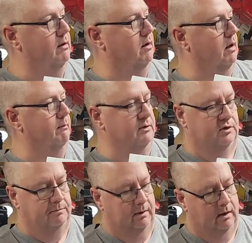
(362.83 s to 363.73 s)
a carbon
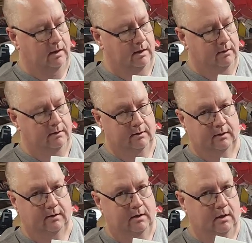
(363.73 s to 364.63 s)
spar
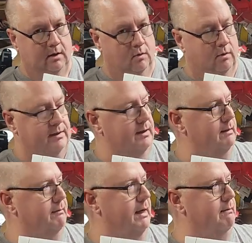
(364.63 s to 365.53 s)
within
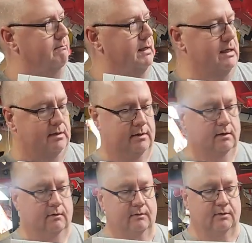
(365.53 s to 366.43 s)
the main meat
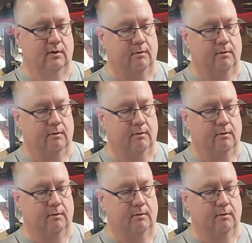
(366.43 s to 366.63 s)
of this,